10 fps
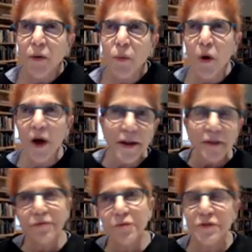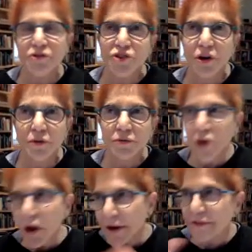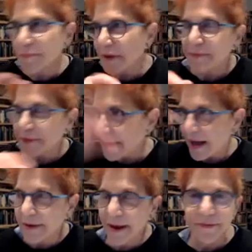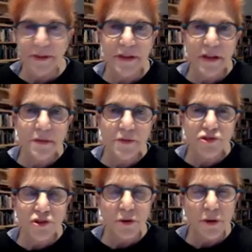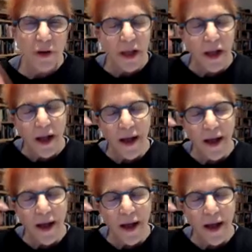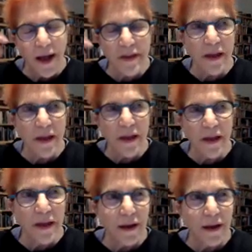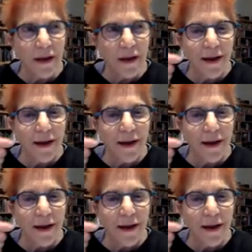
walking through the show, talking to people about everything in the show, I'm thinking